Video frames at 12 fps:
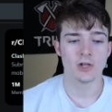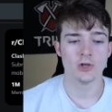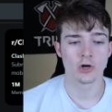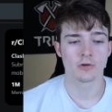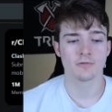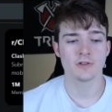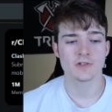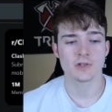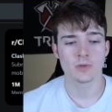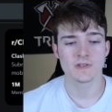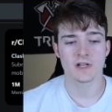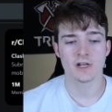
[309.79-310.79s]
nerf it
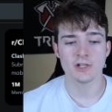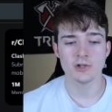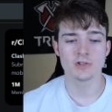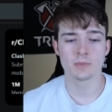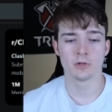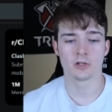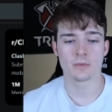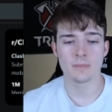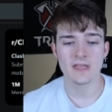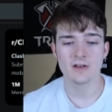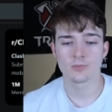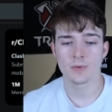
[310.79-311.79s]
so it's unusable or
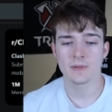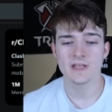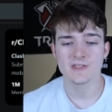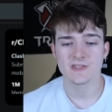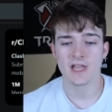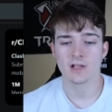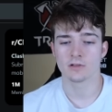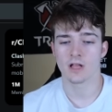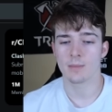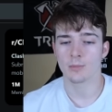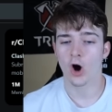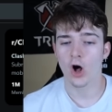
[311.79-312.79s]
mid, repeat cycle.
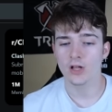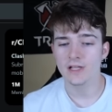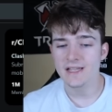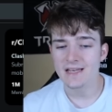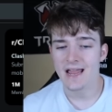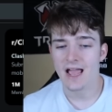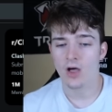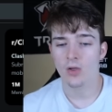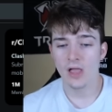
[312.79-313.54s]
I'm calling it now.